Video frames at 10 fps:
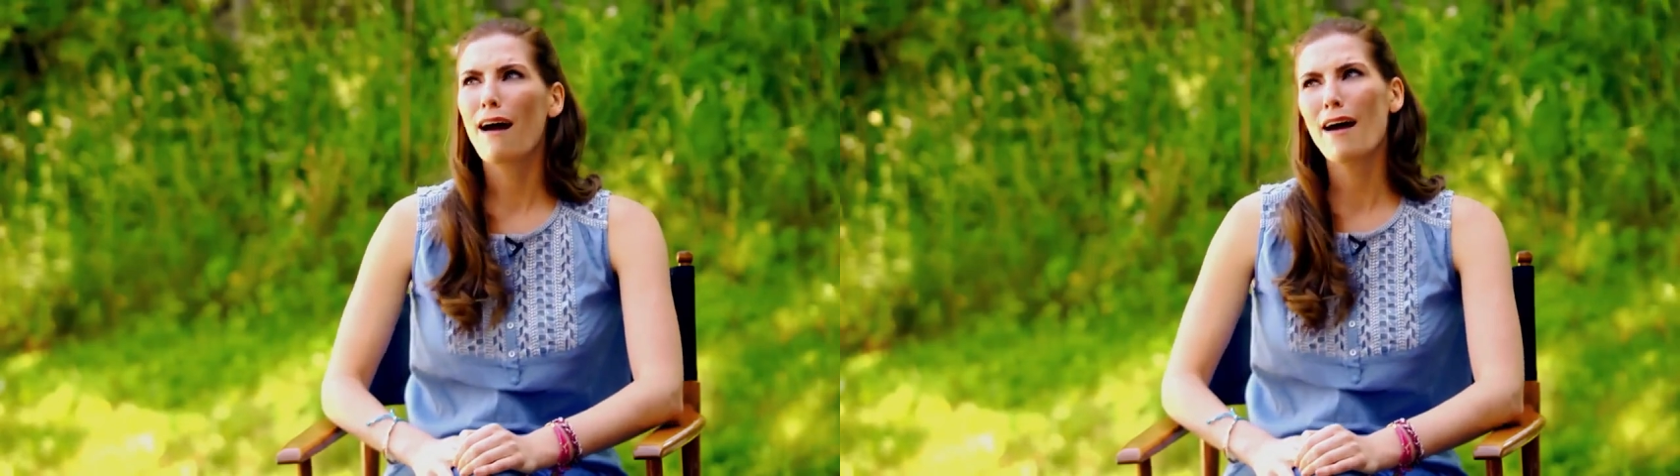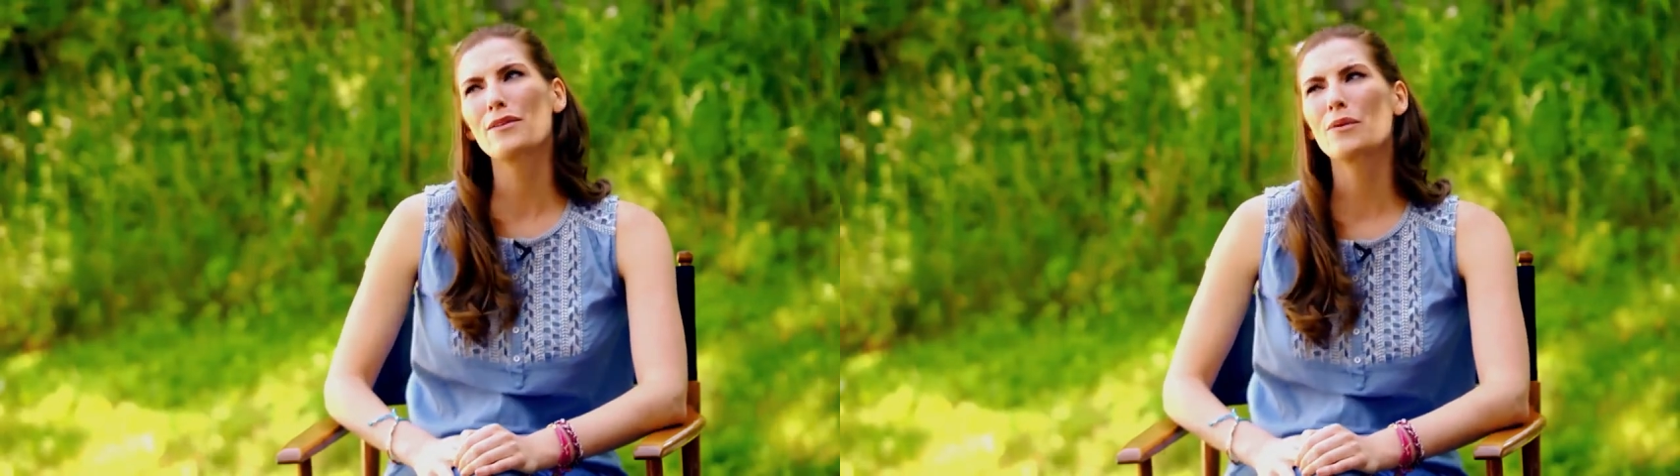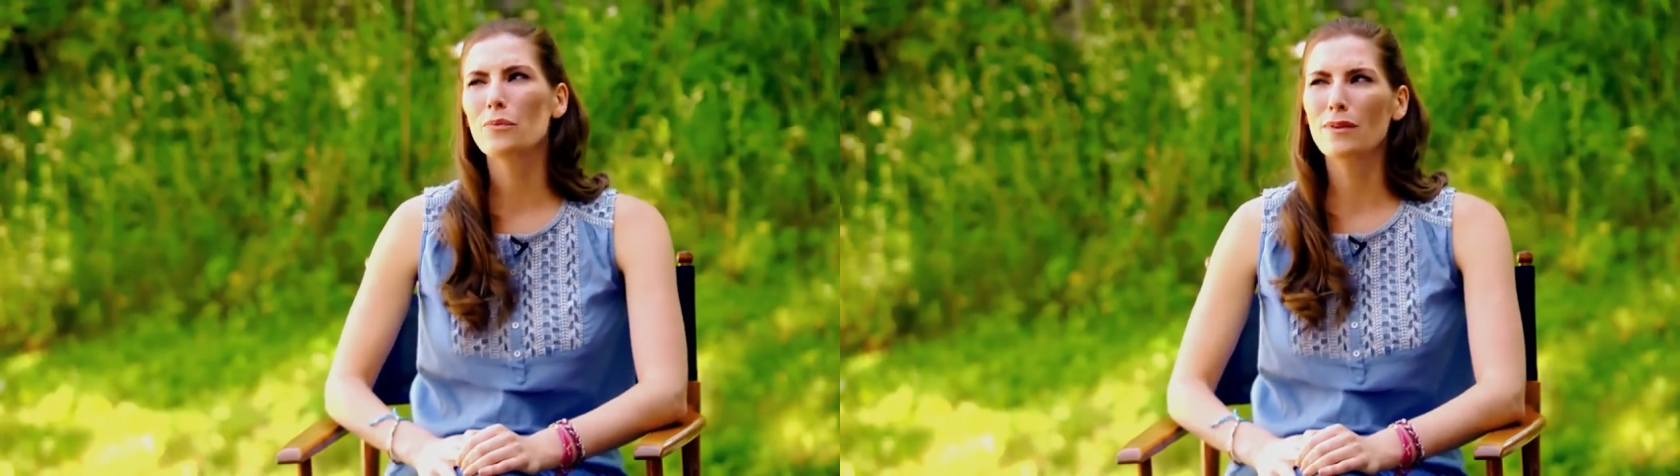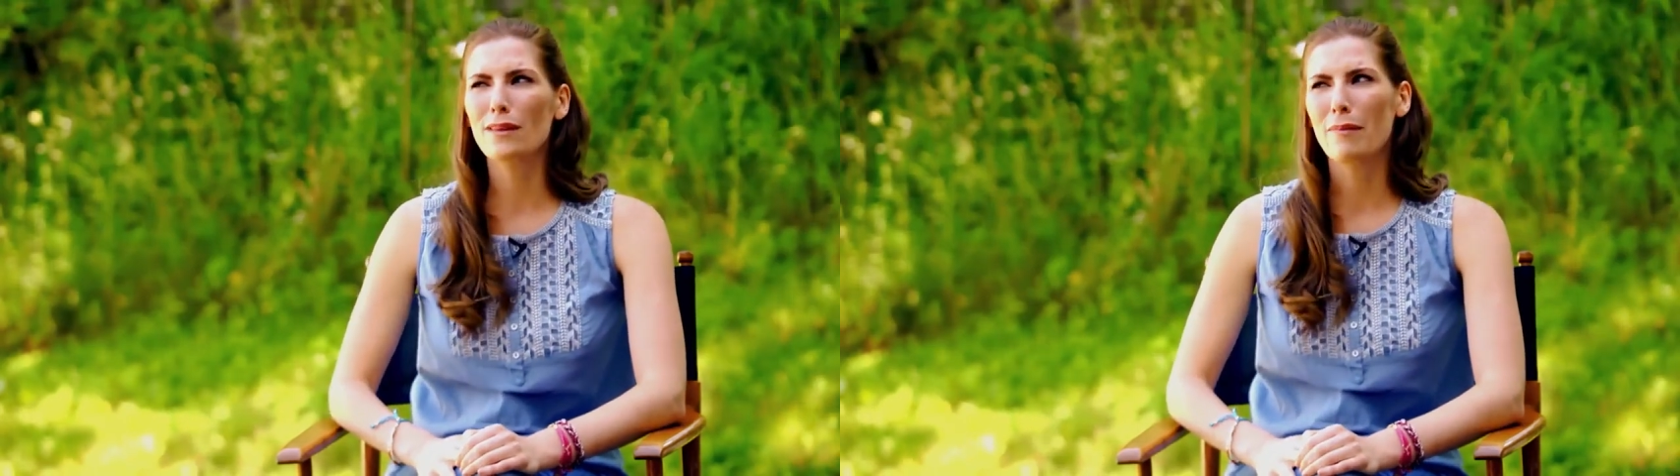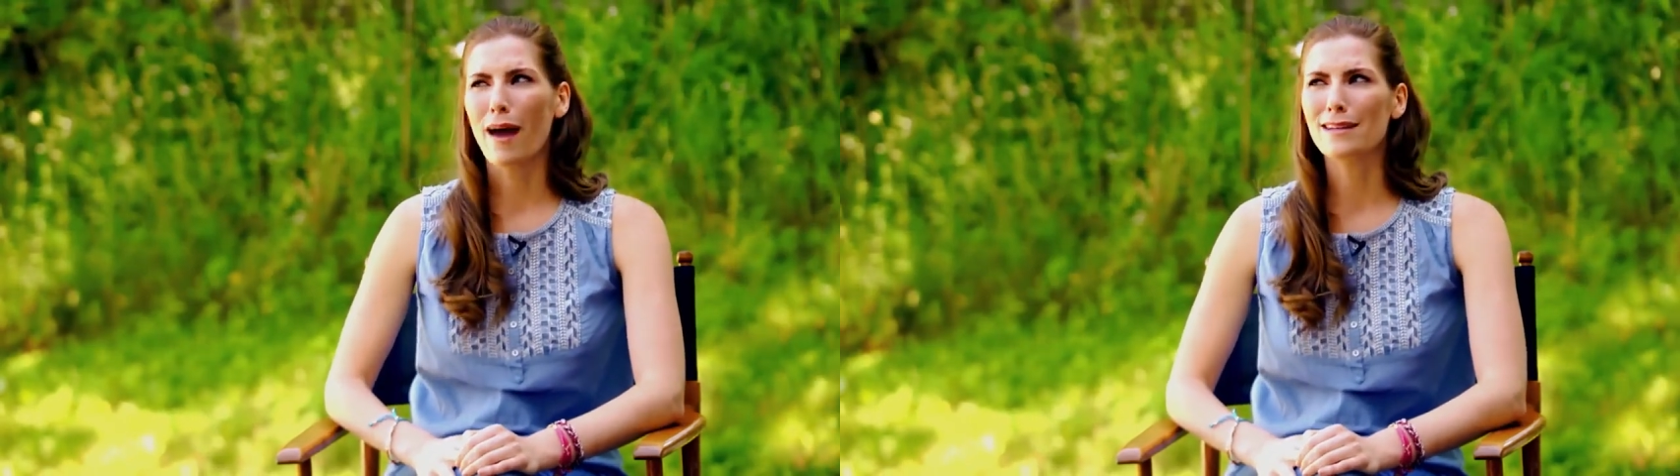having a
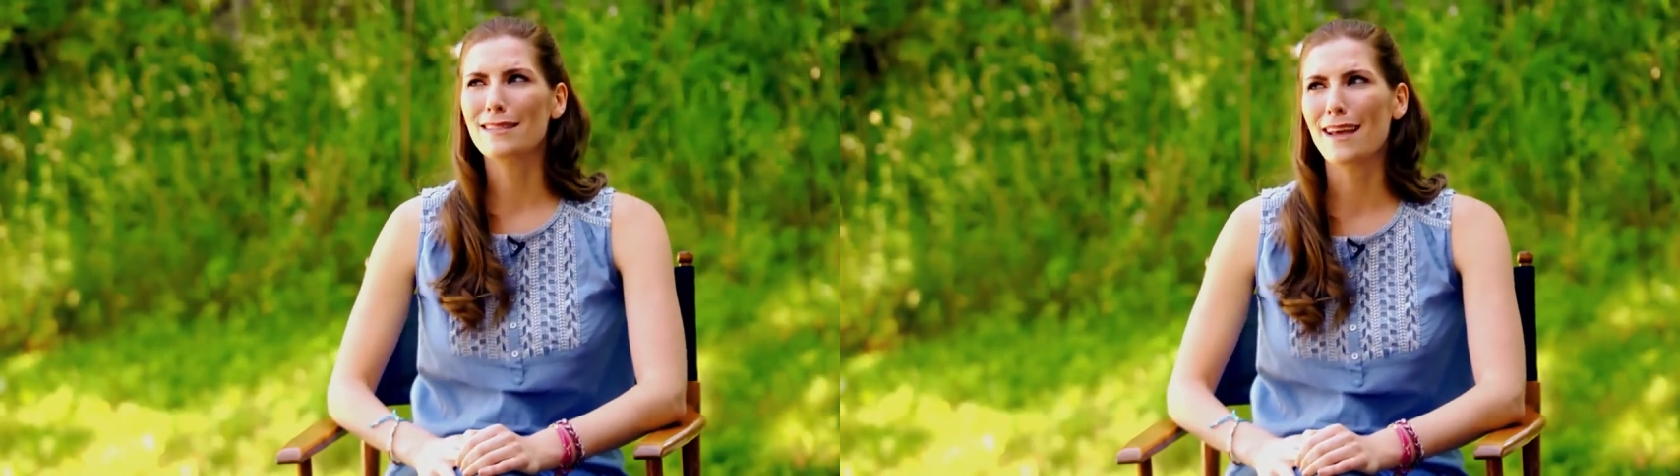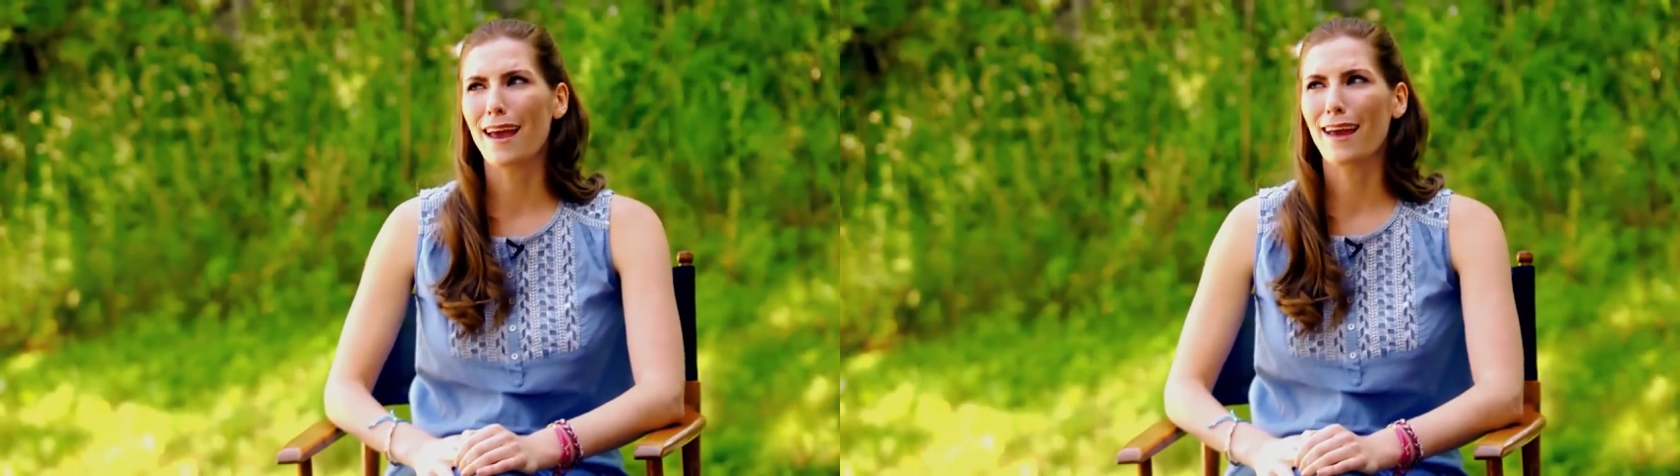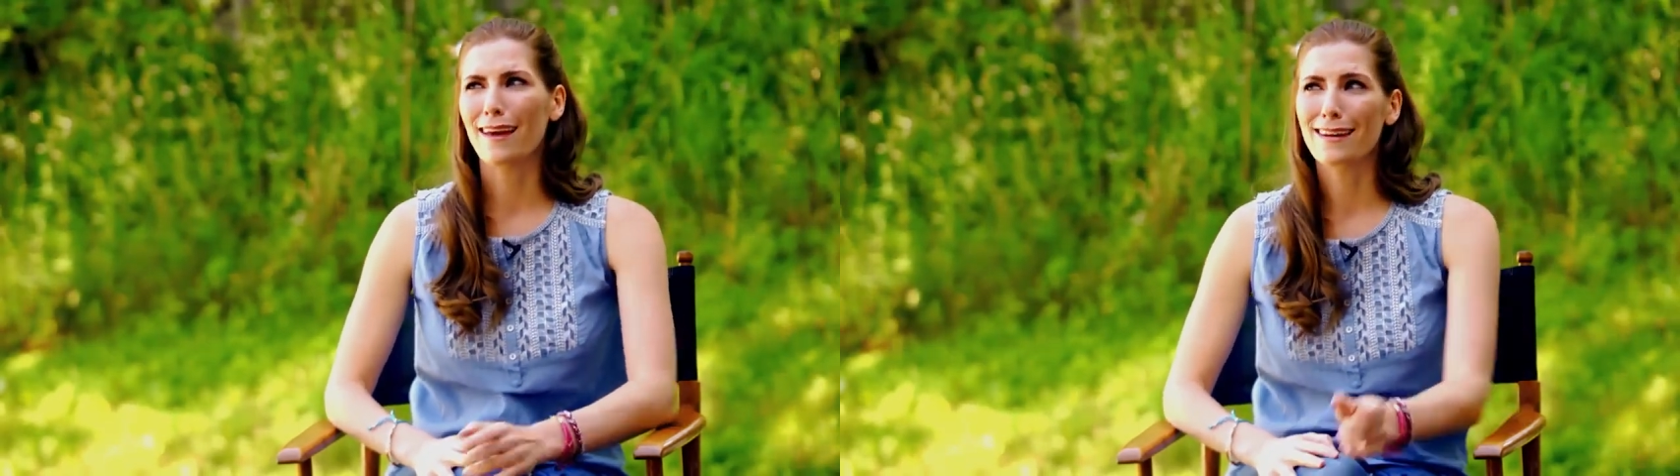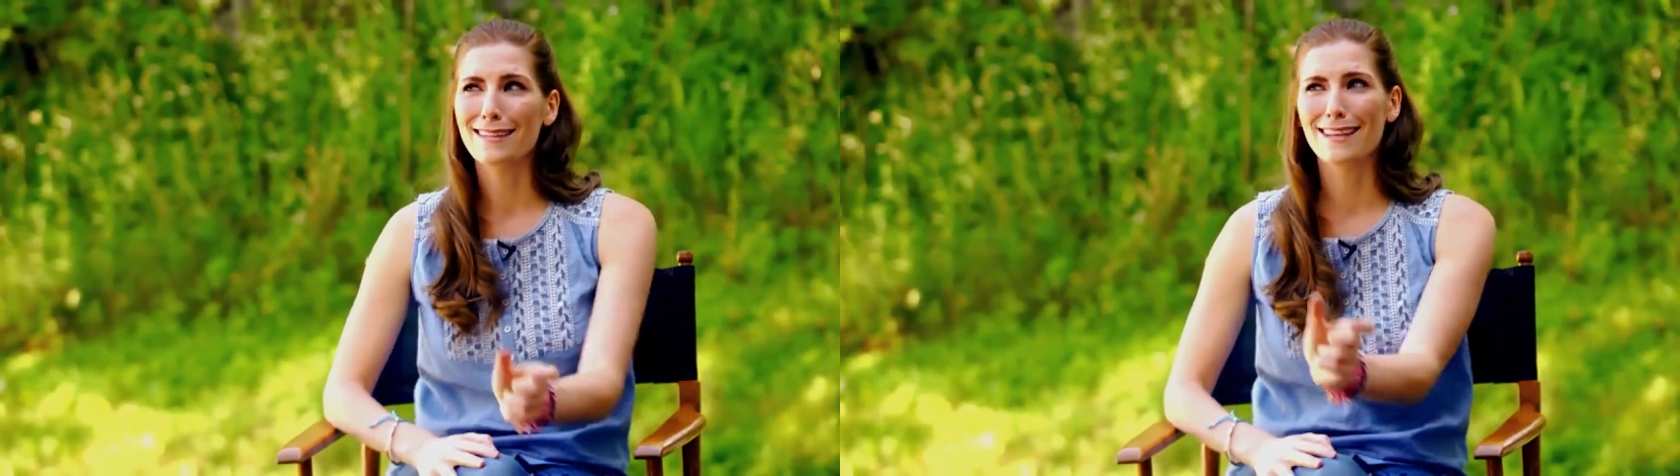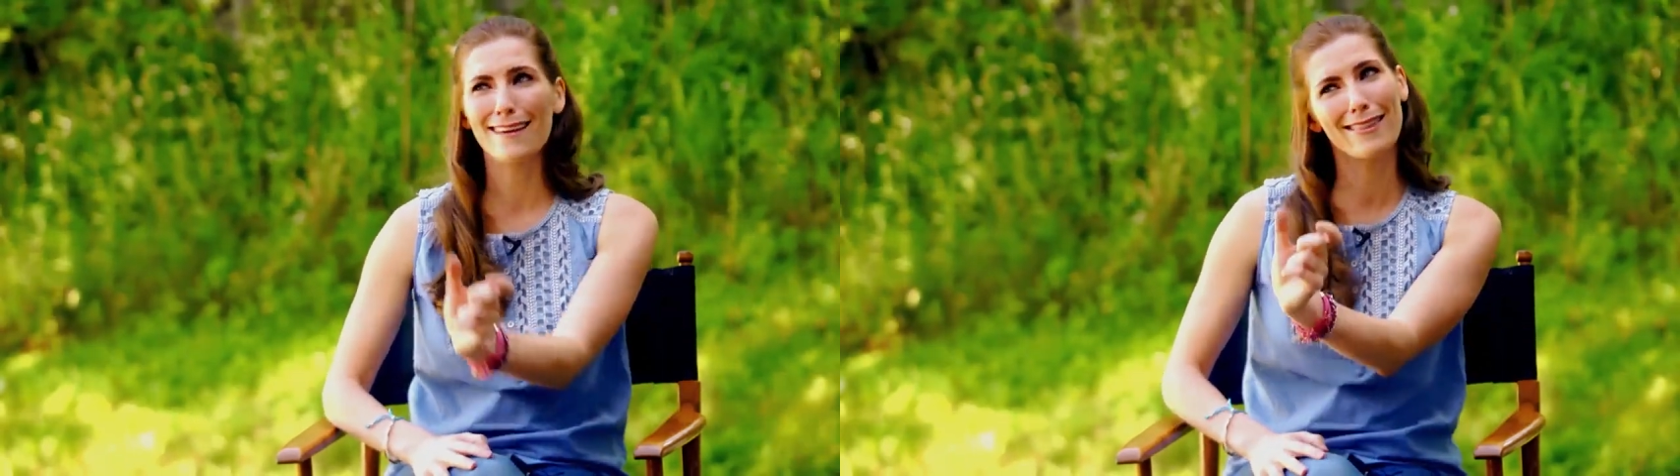really bad day, and
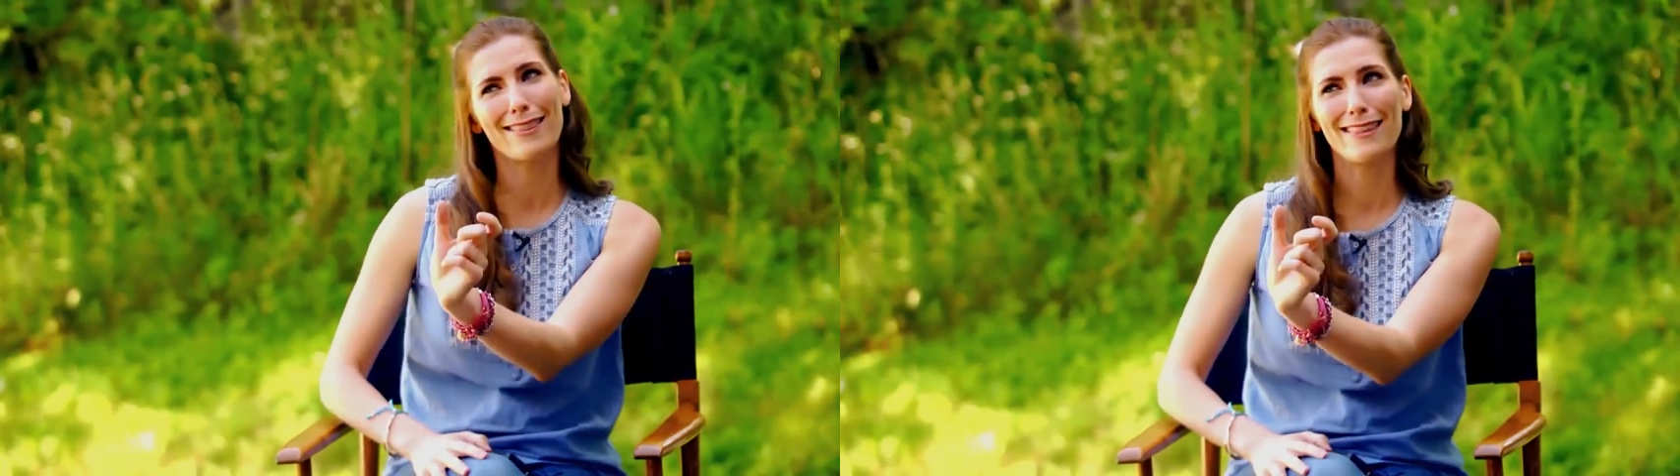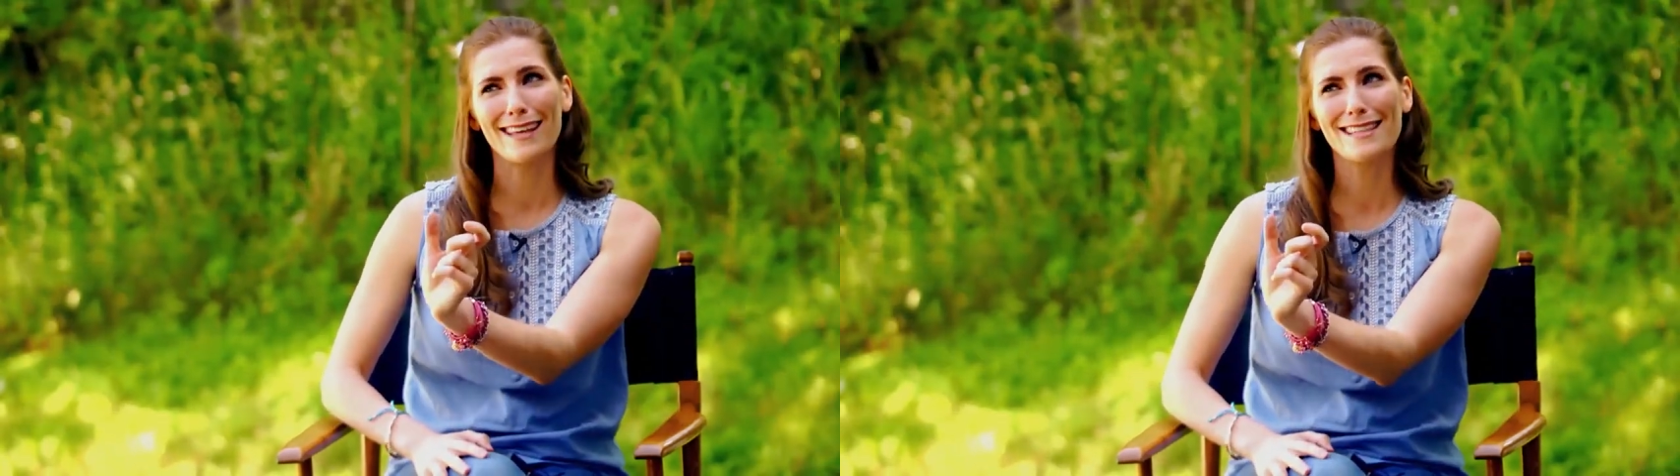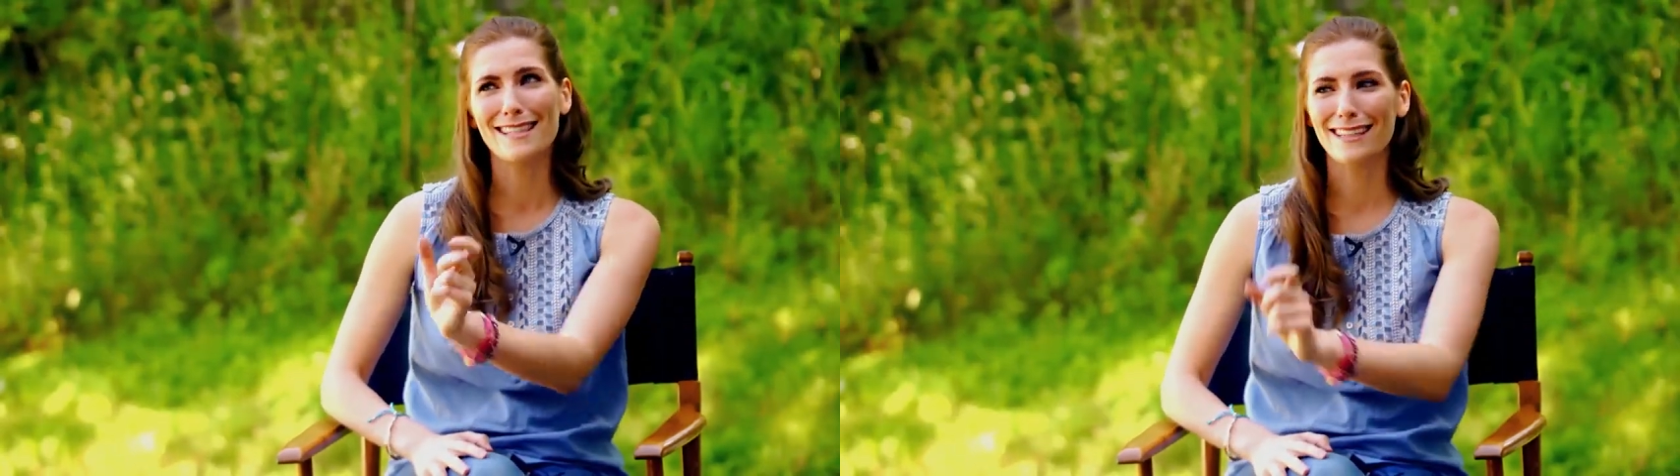it's like this,